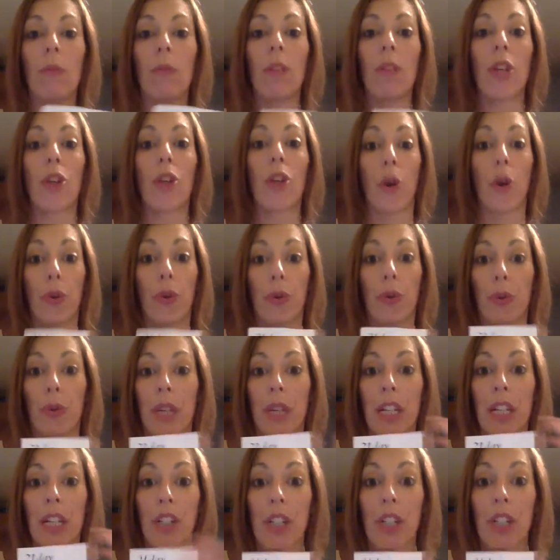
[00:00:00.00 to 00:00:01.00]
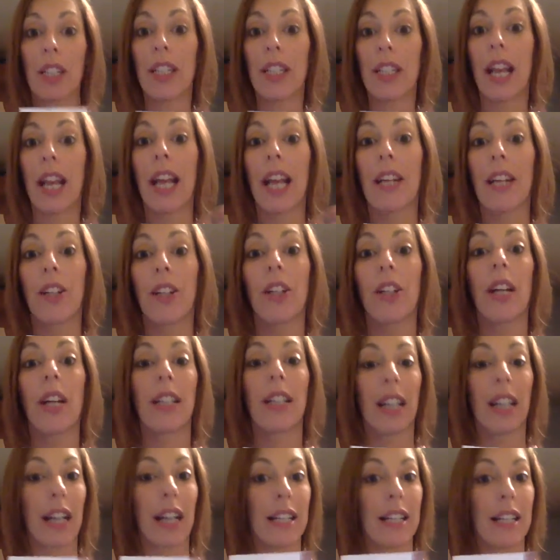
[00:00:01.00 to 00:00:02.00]
go through each container, and
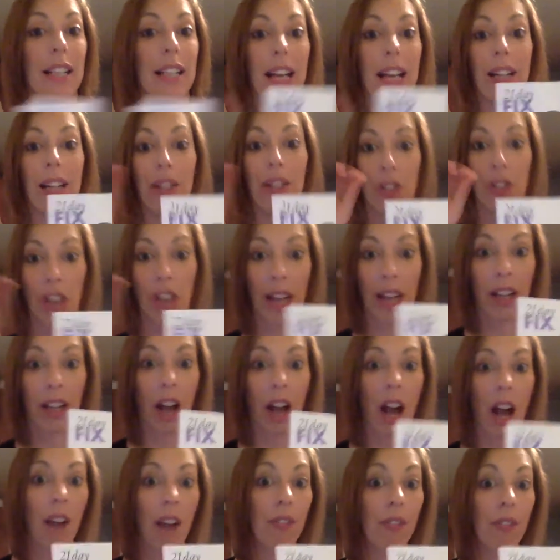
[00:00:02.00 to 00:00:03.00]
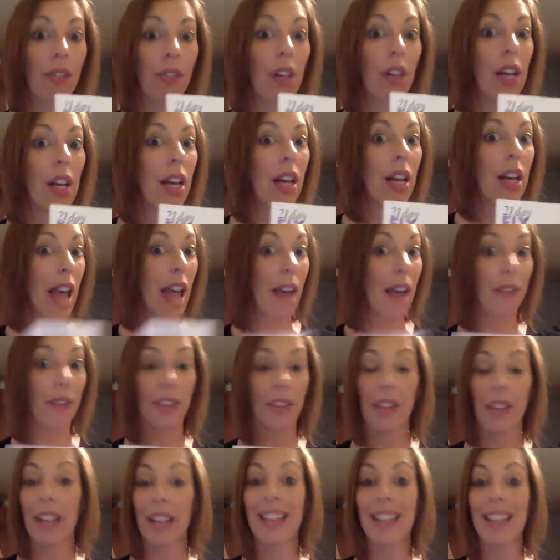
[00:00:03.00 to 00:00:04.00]
like I said, check off
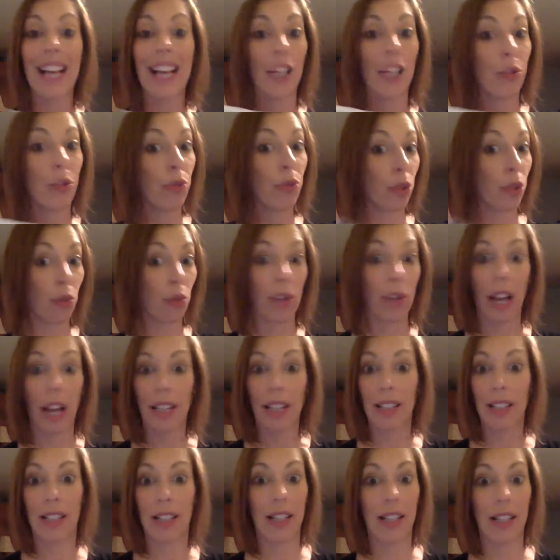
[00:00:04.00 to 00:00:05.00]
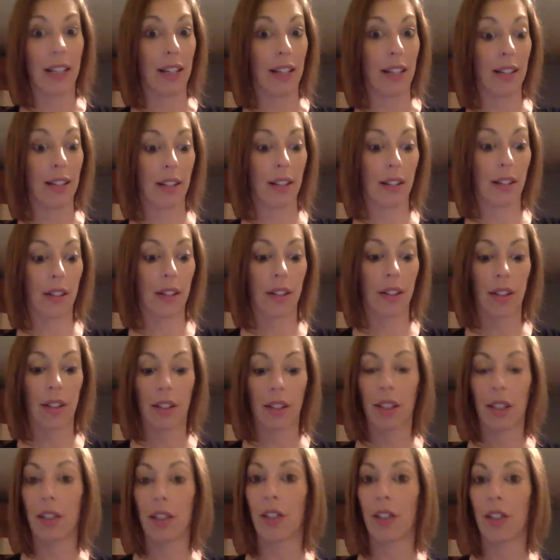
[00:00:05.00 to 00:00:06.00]
everything that you do like to eat.
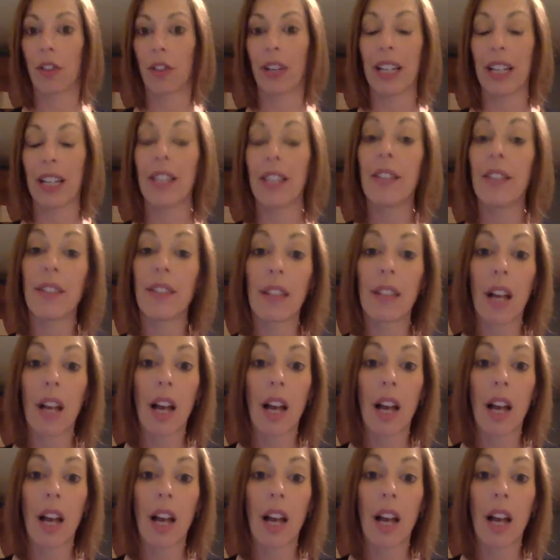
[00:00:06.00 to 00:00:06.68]
There's